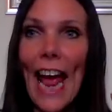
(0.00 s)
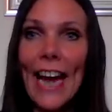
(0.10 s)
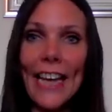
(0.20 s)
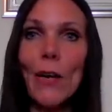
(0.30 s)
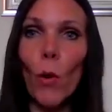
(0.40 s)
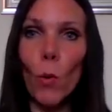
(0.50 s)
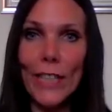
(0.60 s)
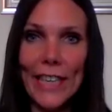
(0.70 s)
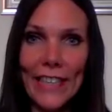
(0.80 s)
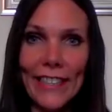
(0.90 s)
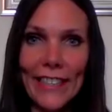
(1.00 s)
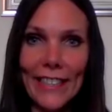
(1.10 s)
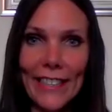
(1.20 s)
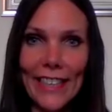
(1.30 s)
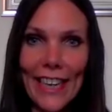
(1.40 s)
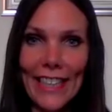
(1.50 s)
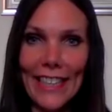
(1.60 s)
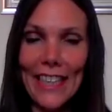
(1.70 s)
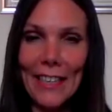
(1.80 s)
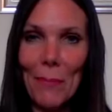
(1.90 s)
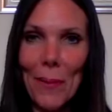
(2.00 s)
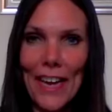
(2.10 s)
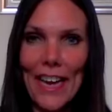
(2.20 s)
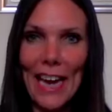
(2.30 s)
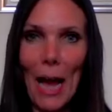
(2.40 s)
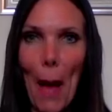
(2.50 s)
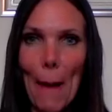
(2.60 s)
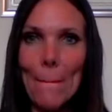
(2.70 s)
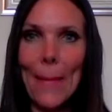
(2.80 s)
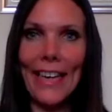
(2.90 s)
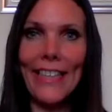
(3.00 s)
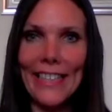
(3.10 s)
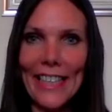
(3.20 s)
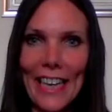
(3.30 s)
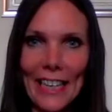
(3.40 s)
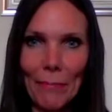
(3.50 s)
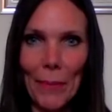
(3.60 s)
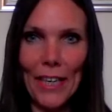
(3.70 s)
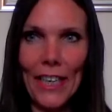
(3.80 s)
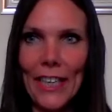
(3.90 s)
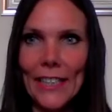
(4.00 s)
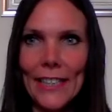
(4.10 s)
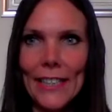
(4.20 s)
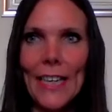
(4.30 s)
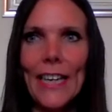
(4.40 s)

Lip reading: any audience is going to be amazing, because